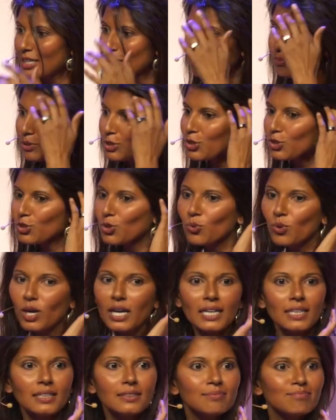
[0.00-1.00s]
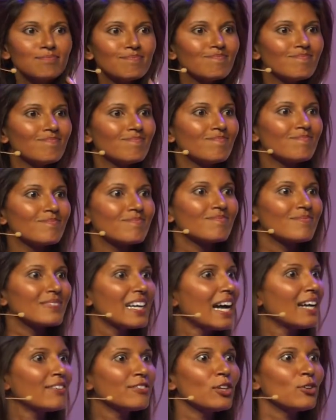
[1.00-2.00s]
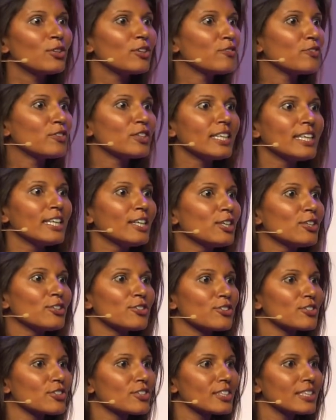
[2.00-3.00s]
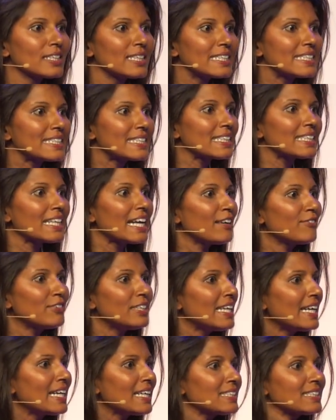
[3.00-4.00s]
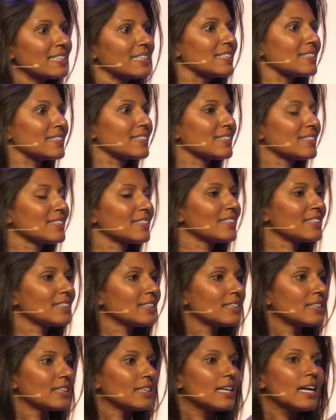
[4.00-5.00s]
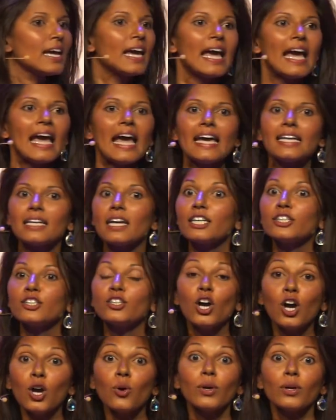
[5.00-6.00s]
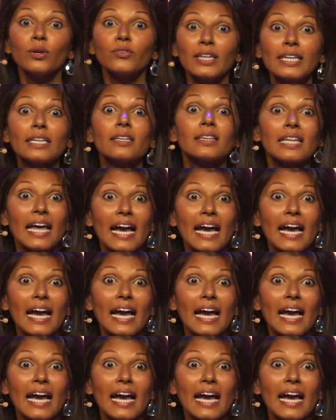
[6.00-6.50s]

But you know what? I've known it for years, still haven't nailed it. And I know that it'll